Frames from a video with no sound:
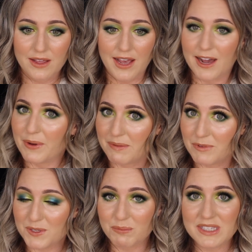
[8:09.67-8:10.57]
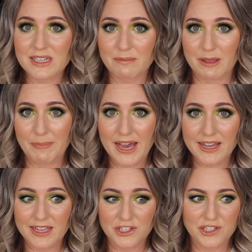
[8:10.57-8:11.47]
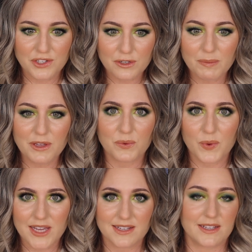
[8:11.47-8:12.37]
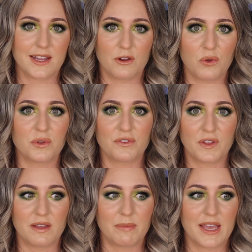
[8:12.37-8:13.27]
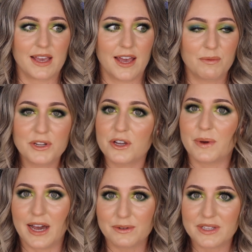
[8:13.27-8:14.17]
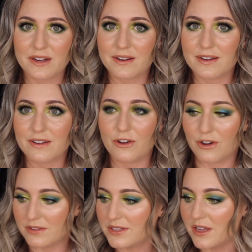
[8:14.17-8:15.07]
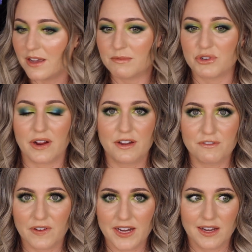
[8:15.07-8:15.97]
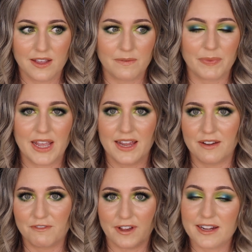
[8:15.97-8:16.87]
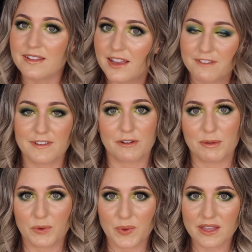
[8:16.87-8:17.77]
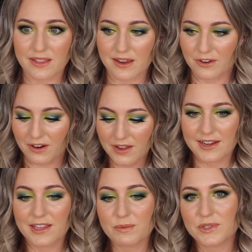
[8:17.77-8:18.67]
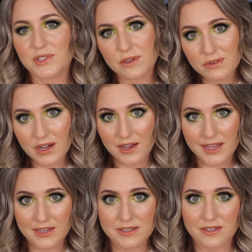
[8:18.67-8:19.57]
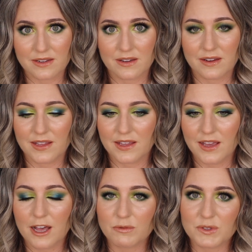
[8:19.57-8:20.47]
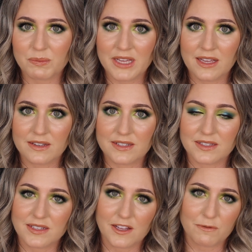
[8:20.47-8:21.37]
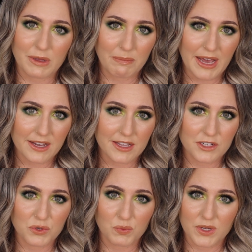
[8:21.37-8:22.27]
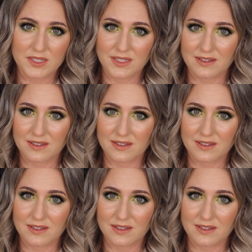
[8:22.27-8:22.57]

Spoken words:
how I was missing my package, it took me a week to get a hold of him. Like I would go out there all the time trying to find him, and finally I found him a week later, and he was so kind and he helped me to see if my package was